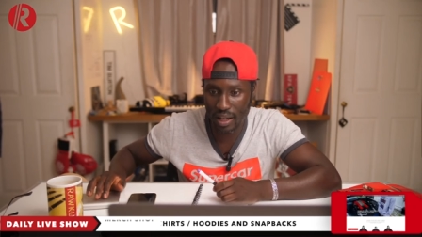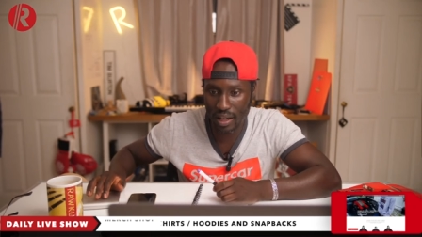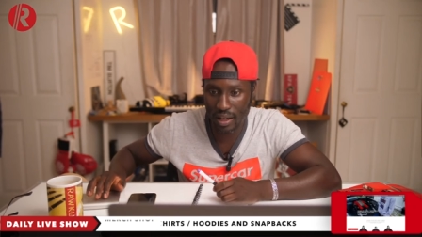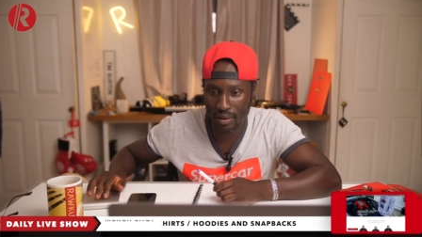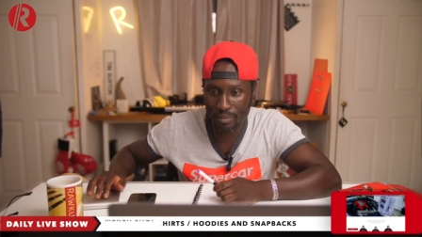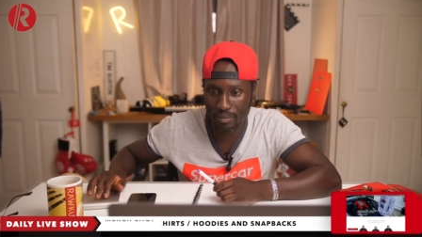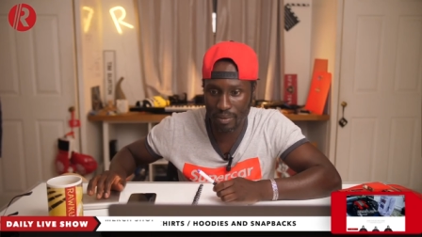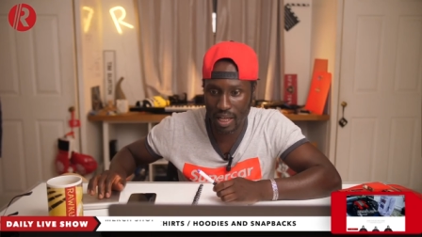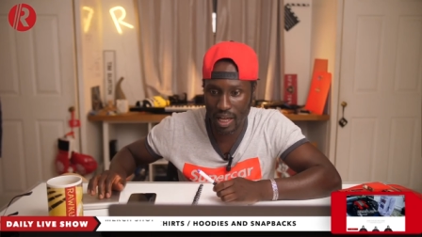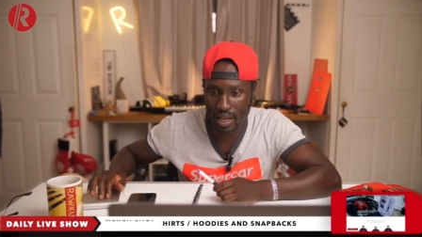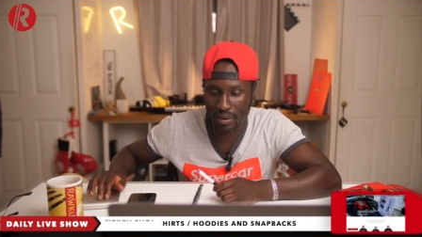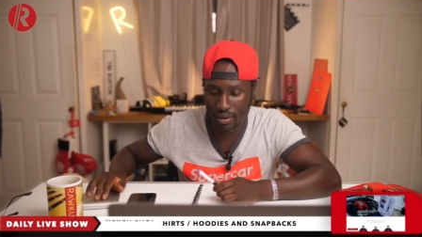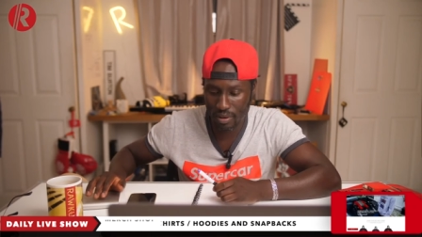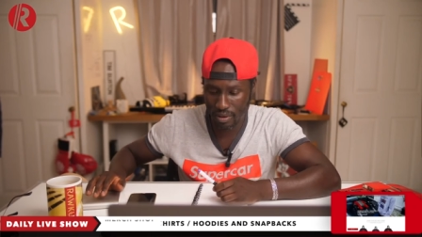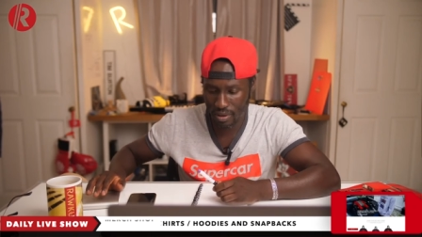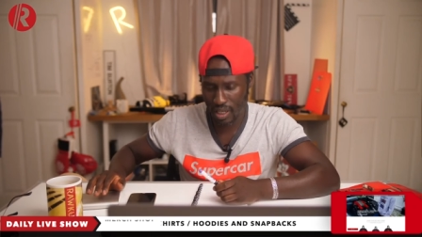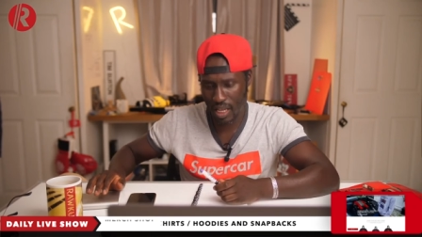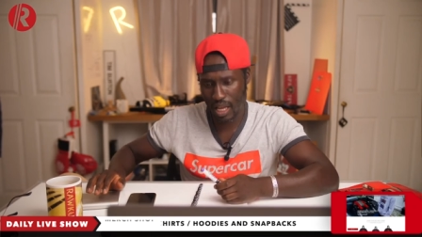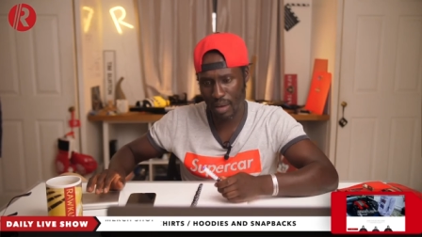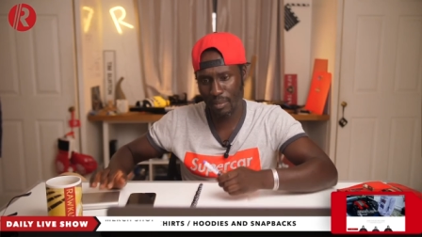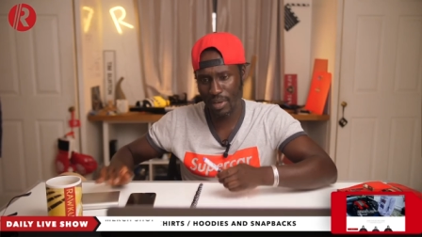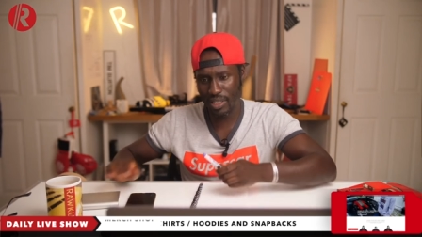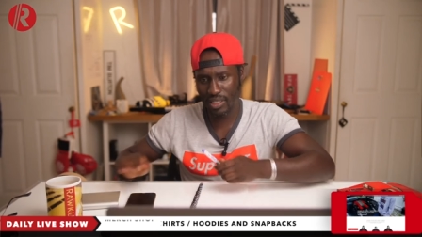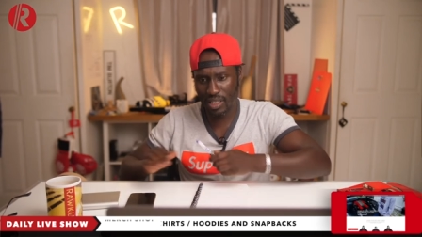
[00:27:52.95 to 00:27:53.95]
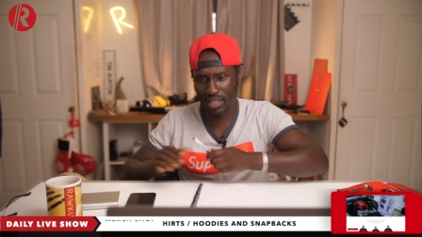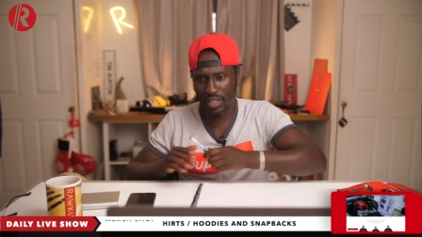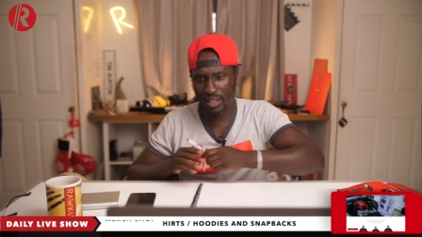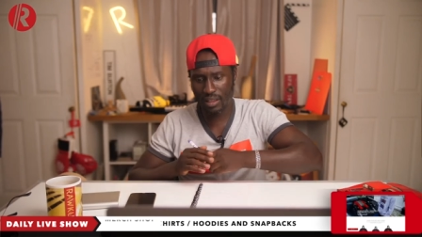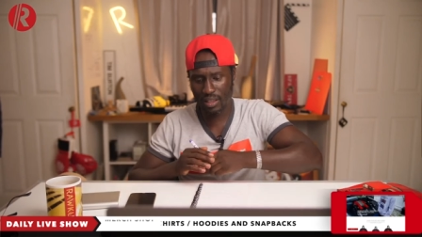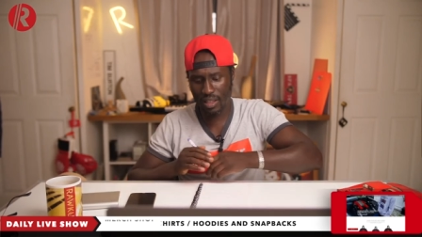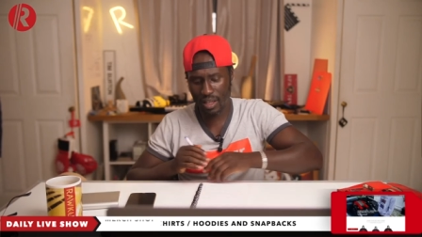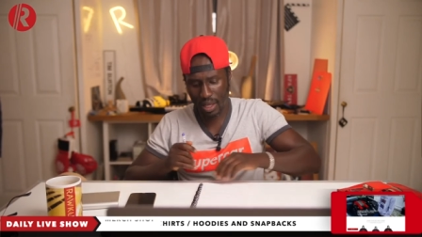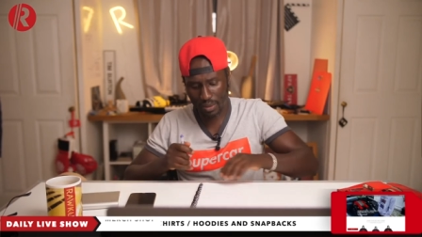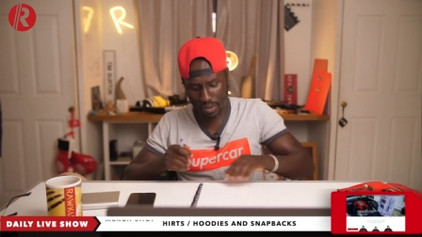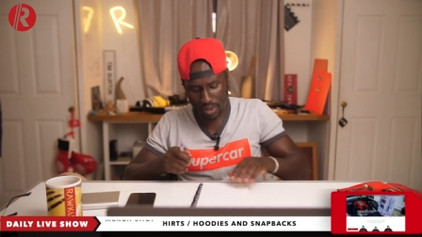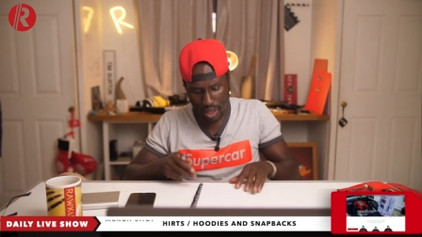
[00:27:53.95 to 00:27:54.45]
Um, that, did I miss
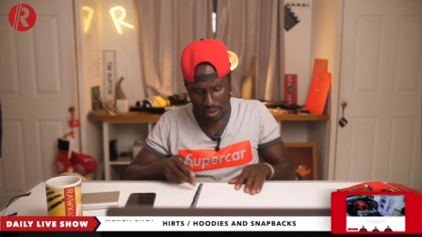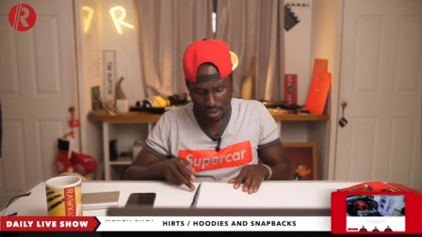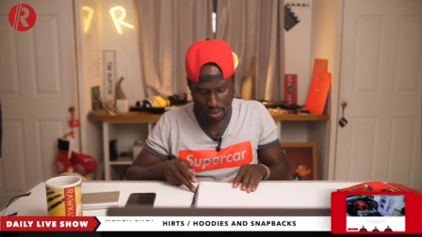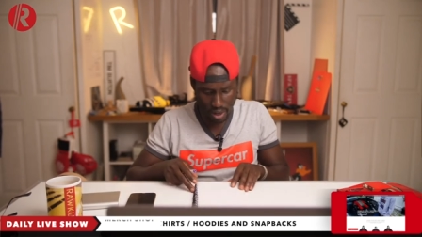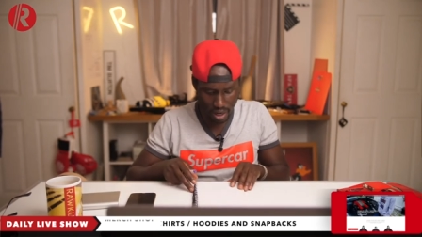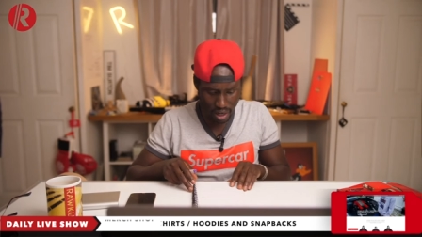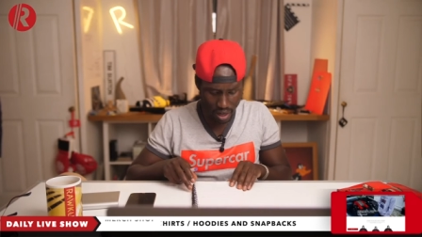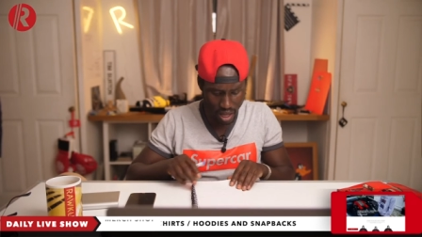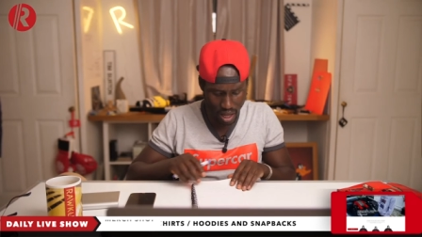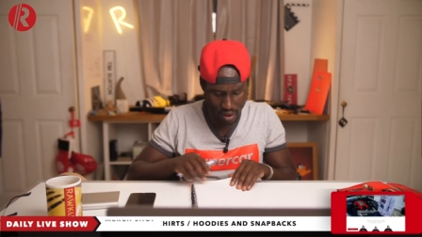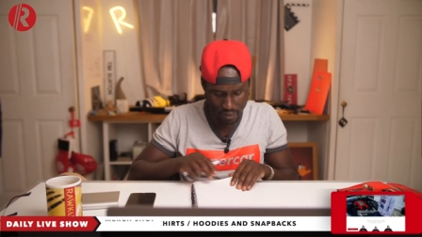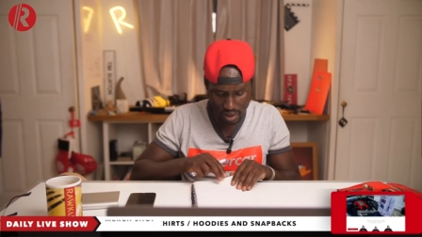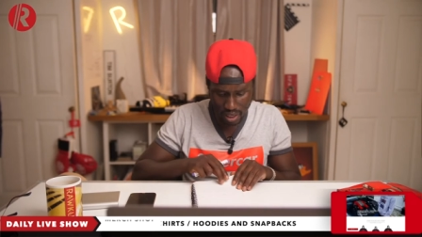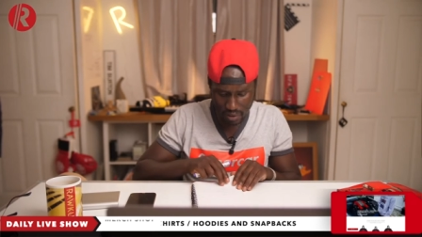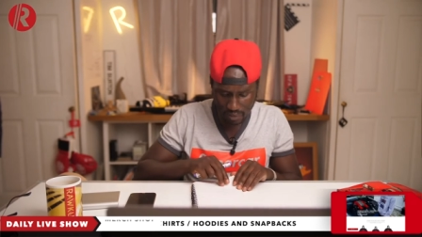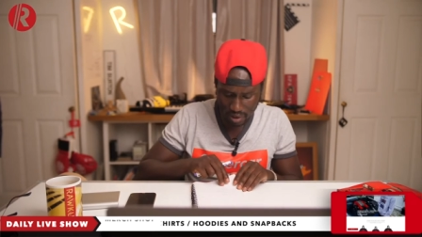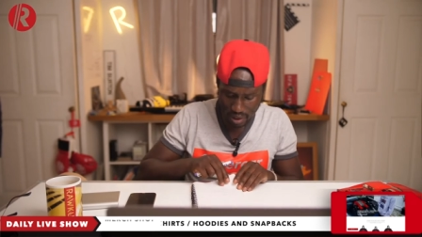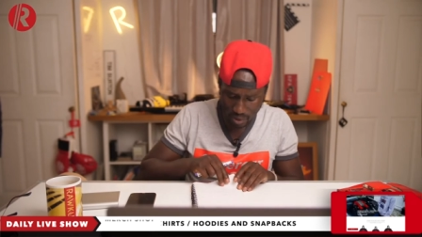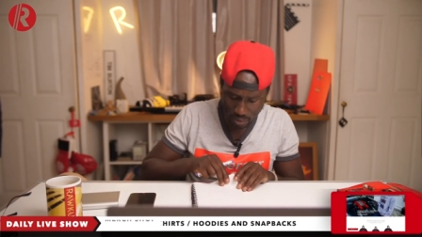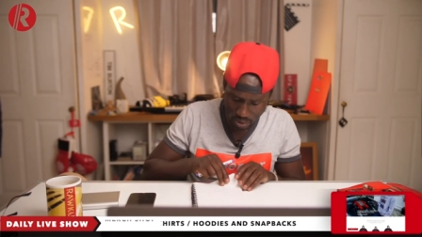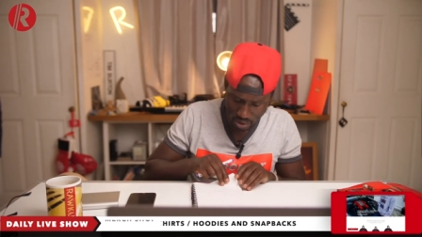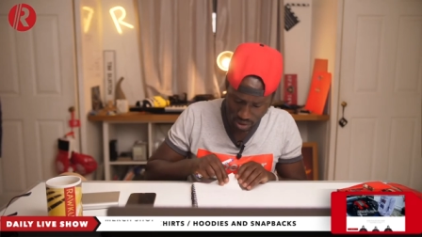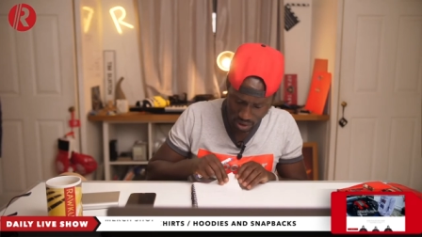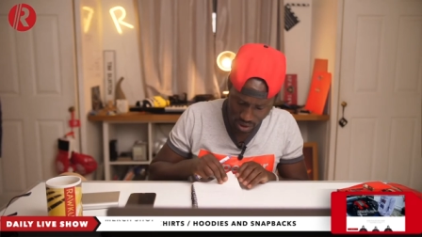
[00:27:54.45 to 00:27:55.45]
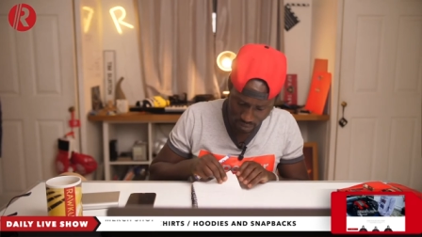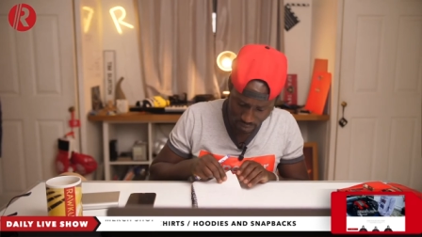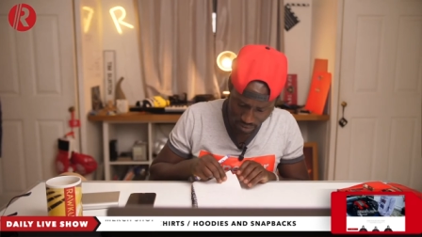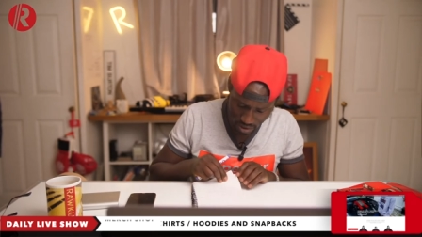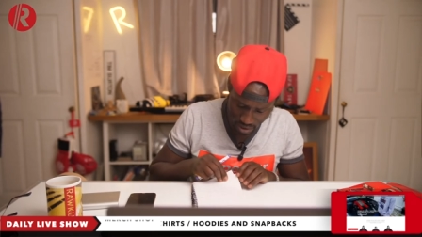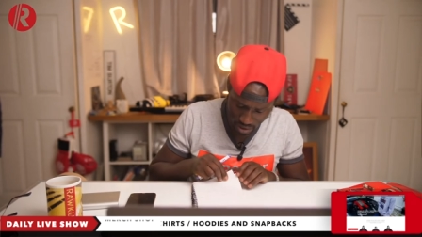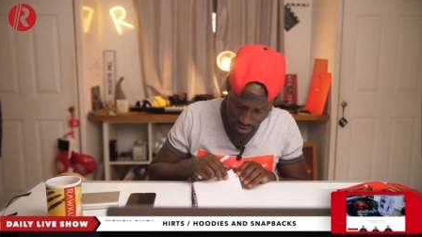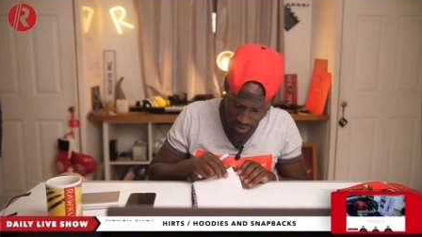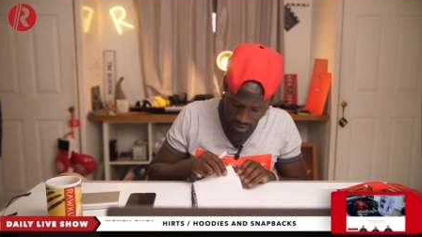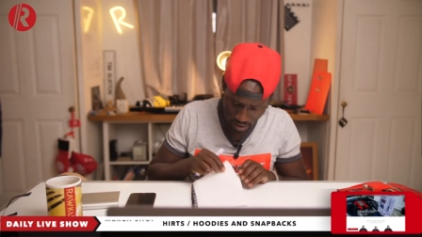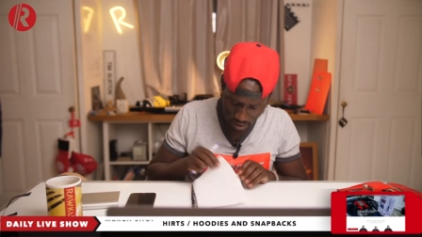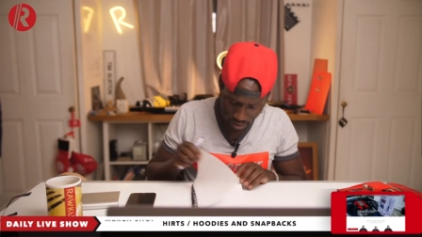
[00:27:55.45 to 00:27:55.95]
anything? I, I thought I covered everything I wanted to
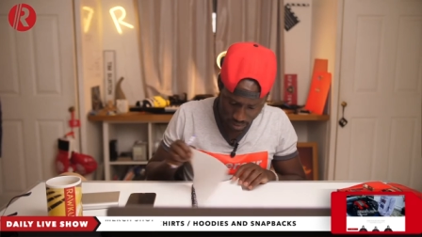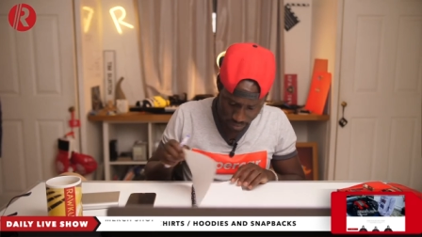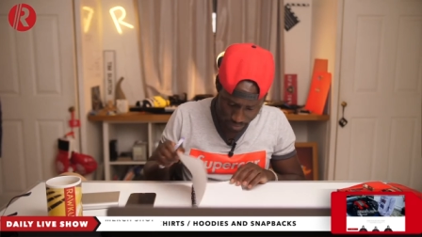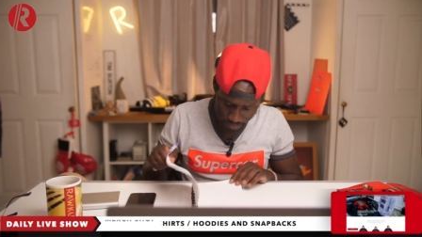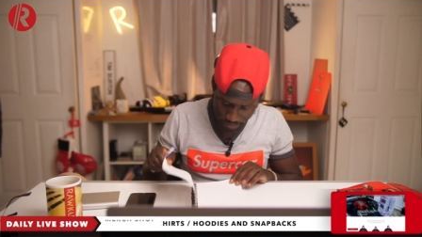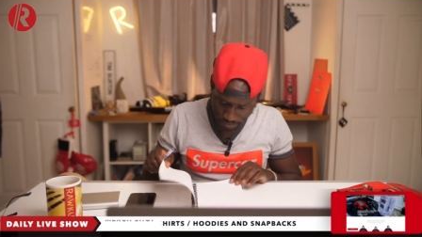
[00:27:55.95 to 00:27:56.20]
cover today.